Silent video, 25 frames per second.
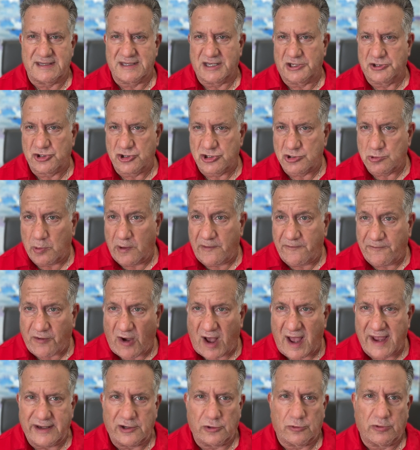such as
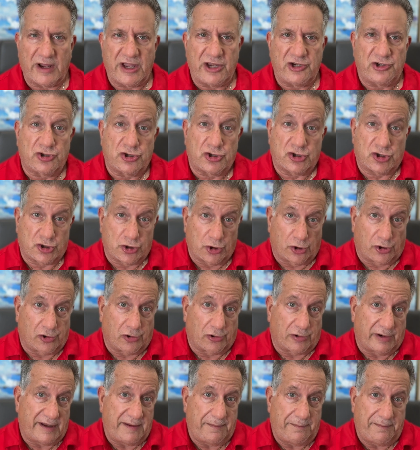refined grade
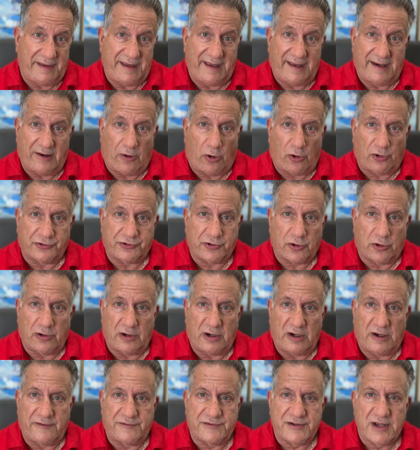sugary meat
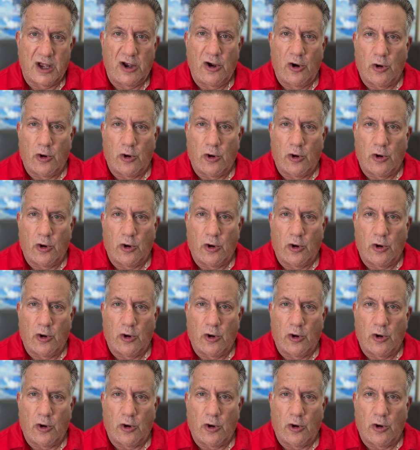alternatives